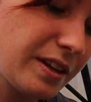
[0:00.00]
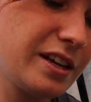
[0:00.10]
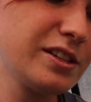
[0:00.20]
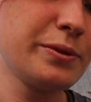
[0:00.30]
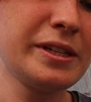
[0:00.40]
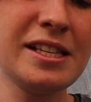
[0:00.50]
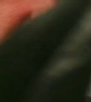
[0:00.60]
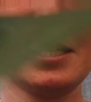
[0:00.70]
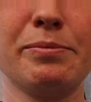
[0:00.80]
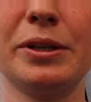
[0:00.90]
It's always
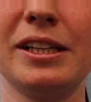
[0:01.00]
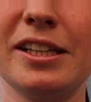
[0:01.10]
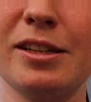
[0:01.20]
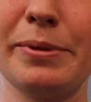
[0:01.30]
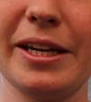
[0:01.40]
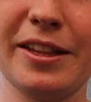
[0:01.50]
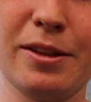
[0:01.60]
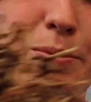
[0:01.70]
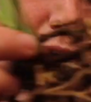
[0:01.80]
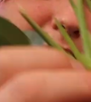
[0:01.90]
like to put a little bit in the
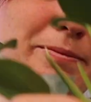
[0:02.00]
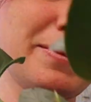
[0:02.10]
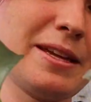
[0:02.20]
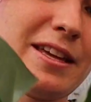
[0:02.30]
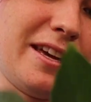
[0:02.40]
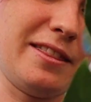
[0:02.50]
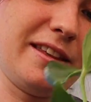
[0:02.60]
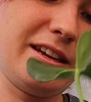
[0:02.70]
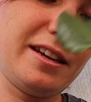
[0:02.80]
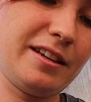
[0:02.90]
bottom and
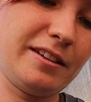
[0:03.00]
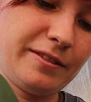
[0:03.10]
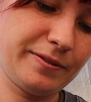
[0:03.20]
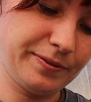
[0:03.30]
then